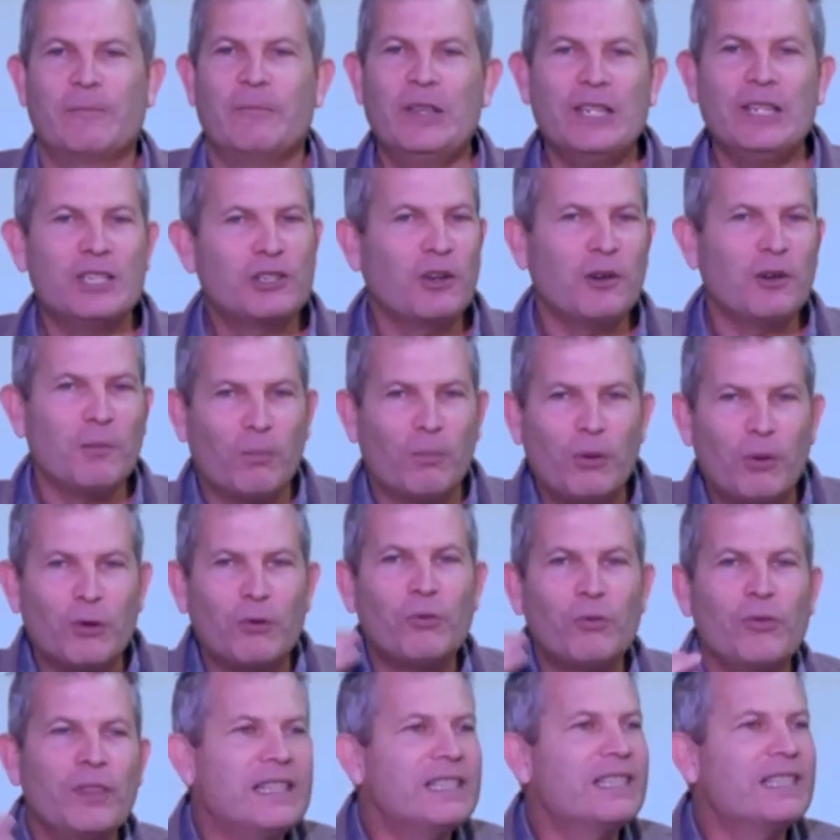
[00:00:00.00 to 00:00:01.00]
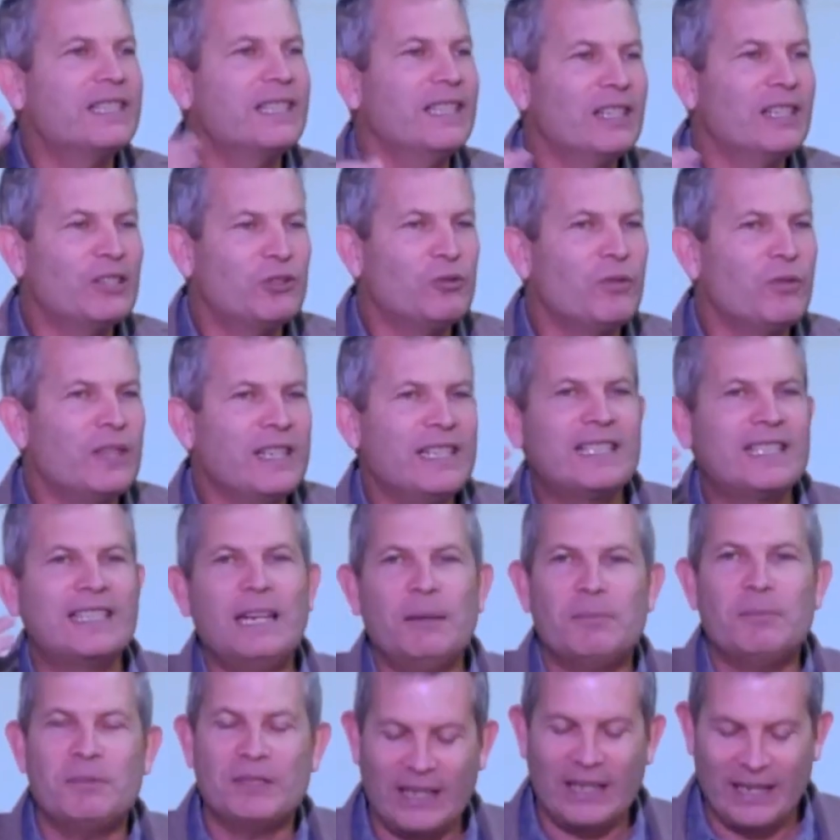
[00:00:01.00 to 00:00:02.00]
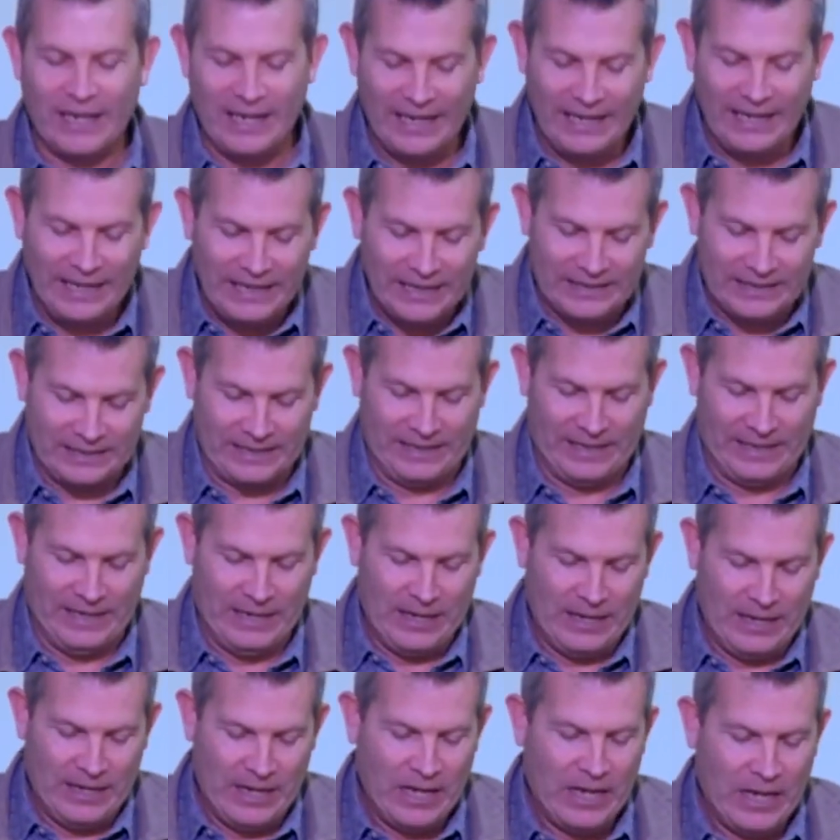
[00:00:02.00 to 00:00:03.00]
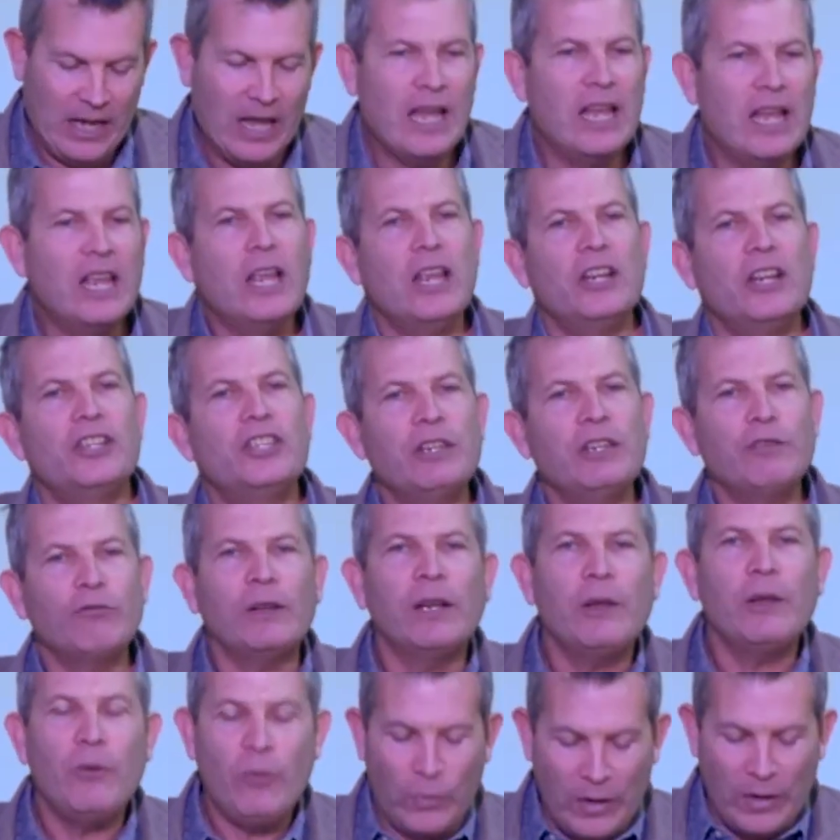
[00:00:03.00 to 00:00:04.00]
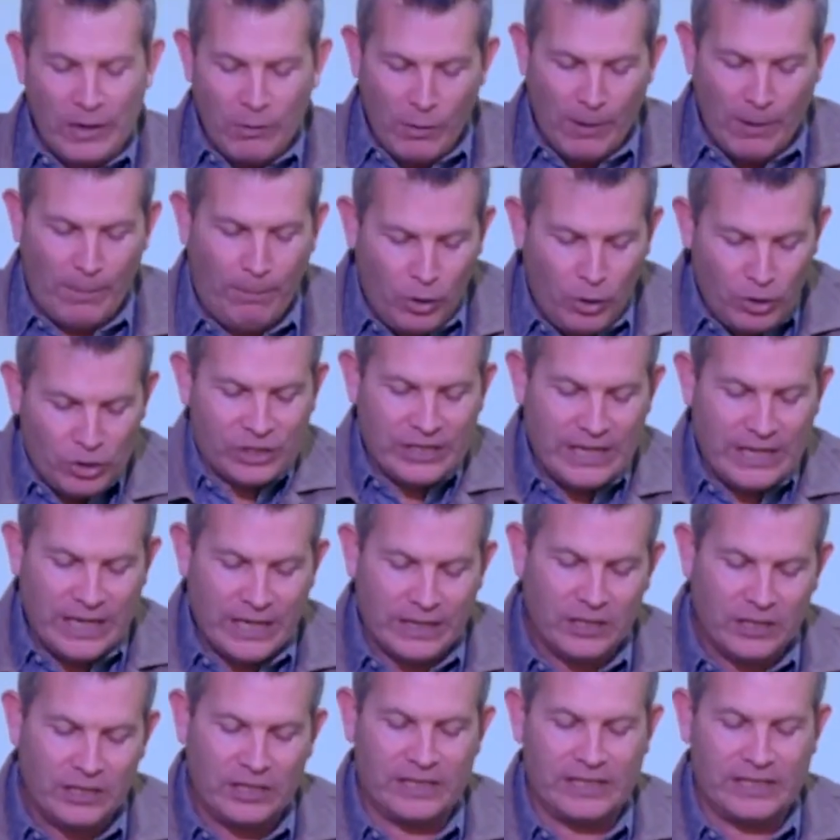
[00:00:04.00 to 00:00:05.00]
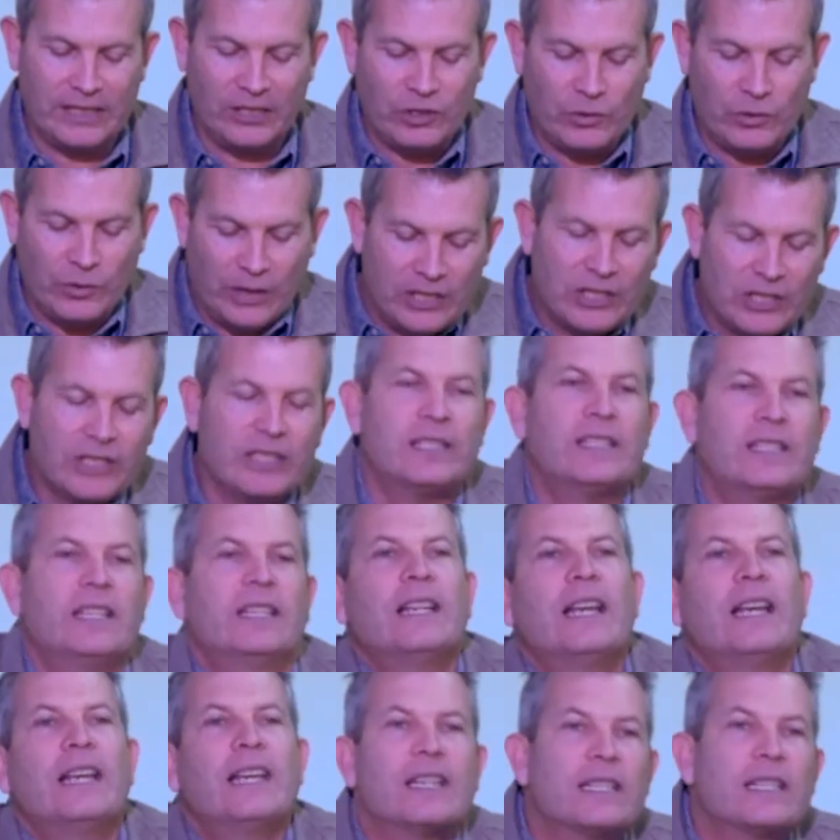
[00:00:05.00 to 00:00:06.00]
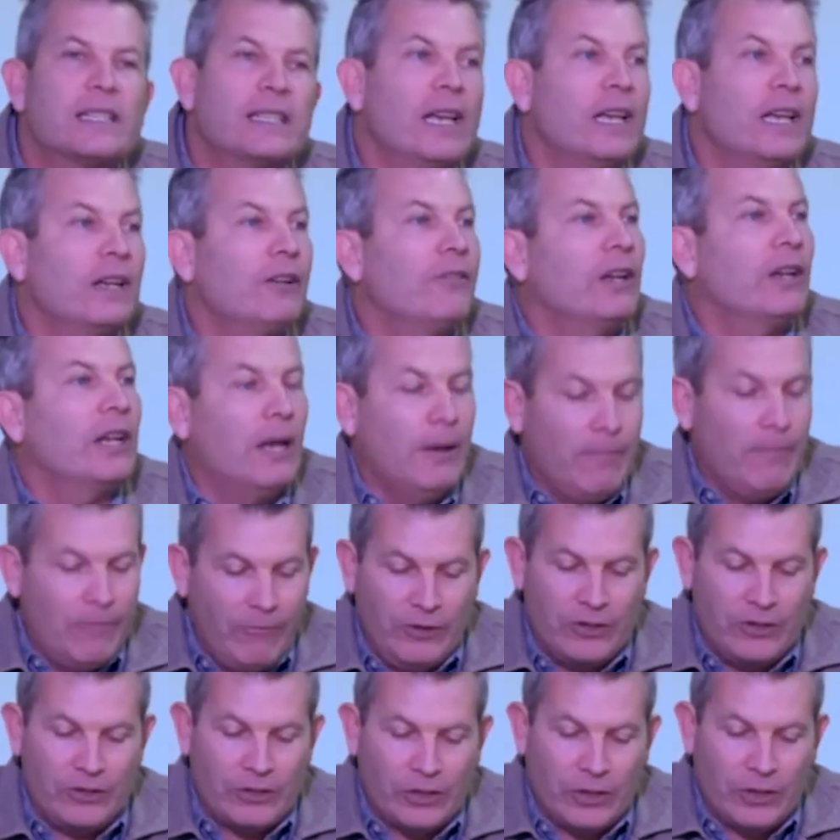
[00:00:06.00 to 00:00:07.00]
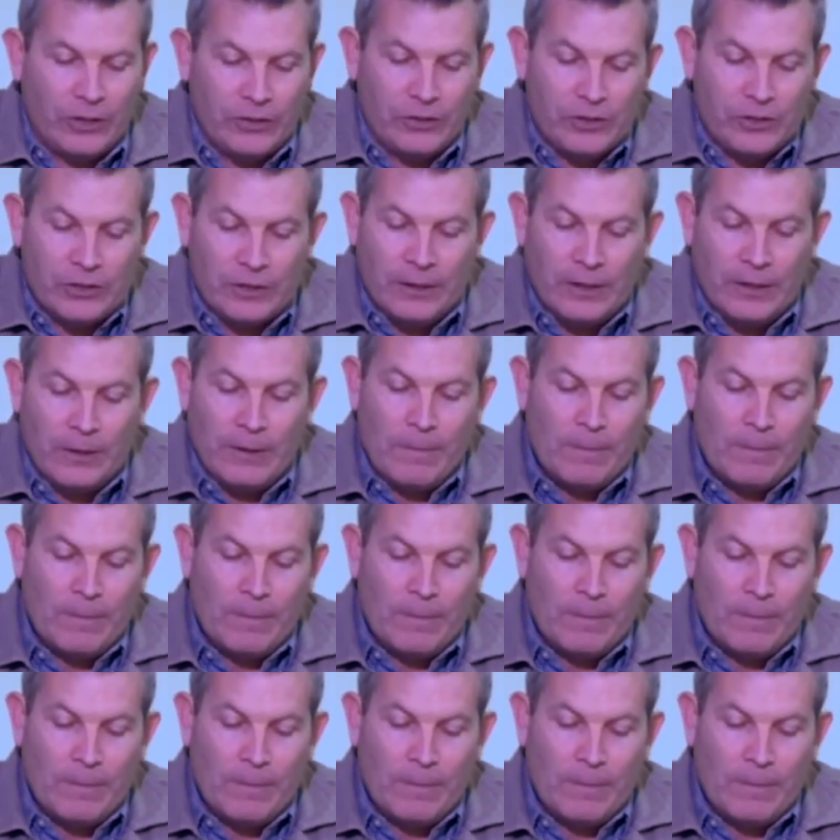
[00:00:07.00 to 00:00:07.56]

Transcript: He's kind of put all these things, all these steps in our heads. And generally when we're pushed out into situations that take us out of our comfort zones,